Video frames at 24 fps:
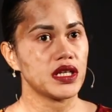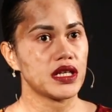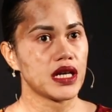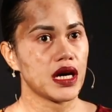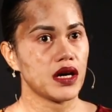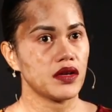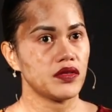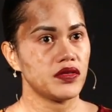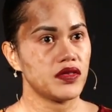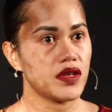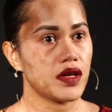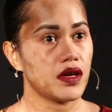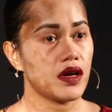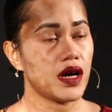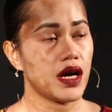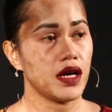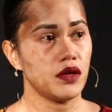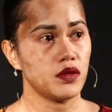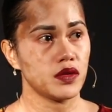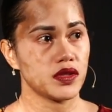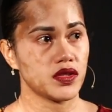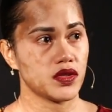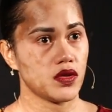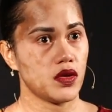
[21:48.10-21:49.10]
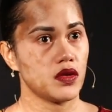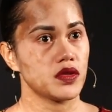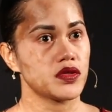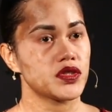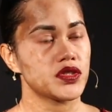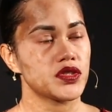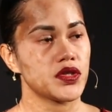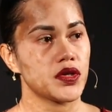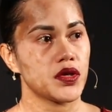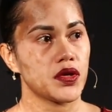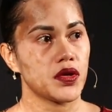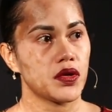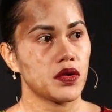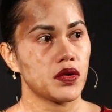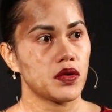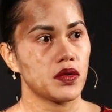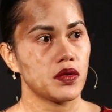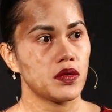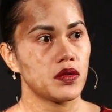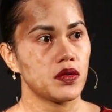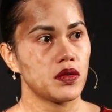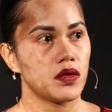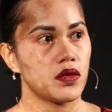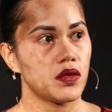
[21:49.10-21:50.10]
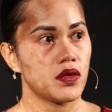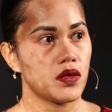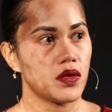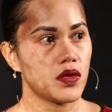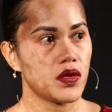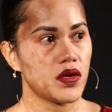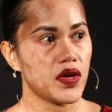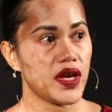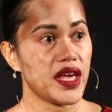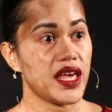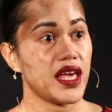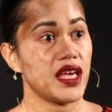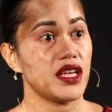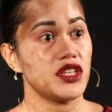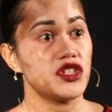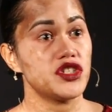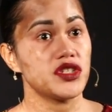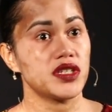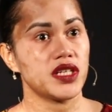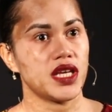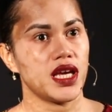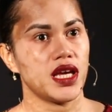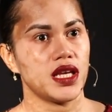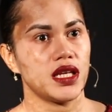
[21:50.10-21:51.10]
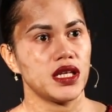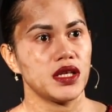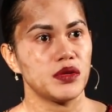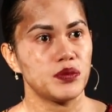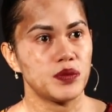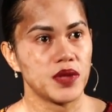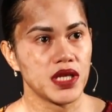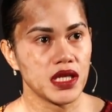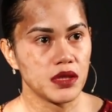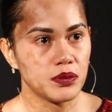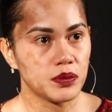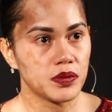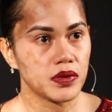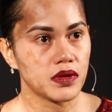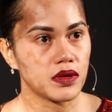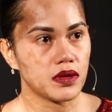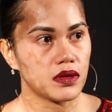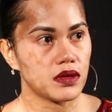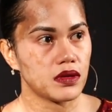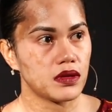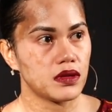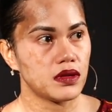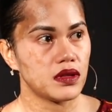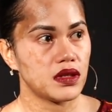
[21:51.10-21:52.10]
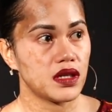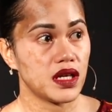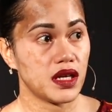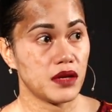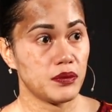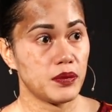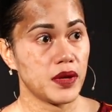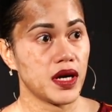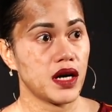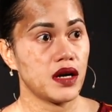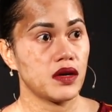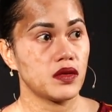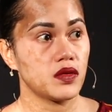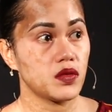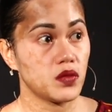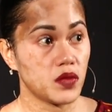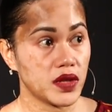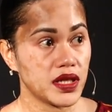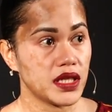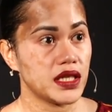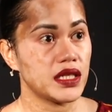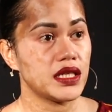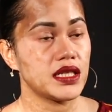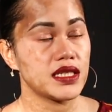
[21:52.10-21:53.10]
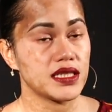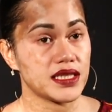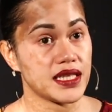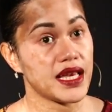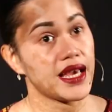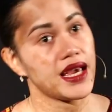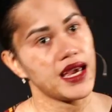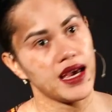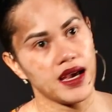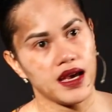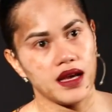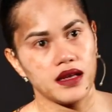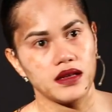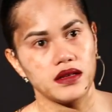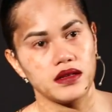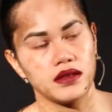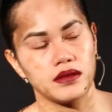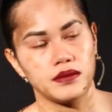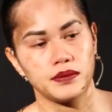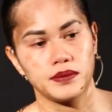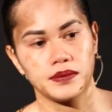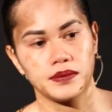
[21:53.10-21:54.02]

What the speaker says: it out there, I was also educating people about what it is I had.